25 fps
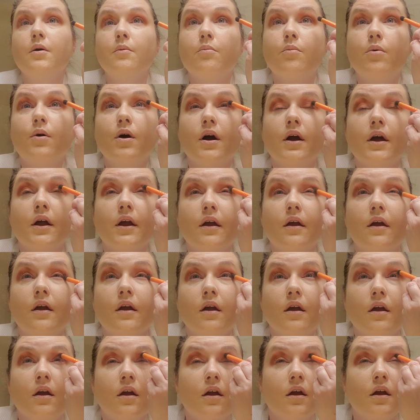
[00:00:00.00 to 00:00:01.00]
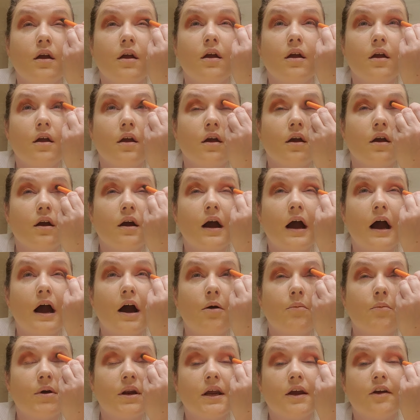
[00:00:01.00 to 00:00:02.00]
but how
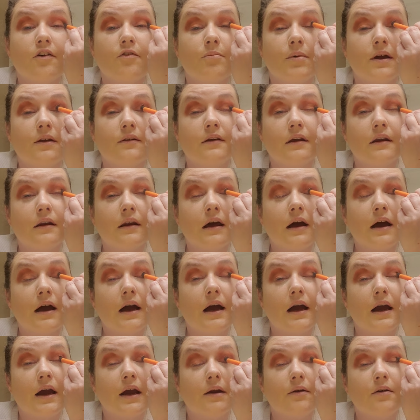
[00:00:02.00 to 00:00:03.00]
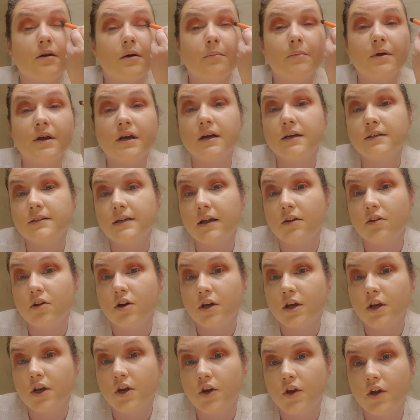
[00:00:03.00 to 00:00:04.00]
many have been denied because I
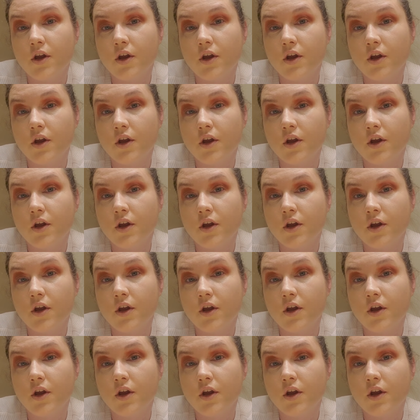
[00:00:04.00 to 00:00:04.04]
look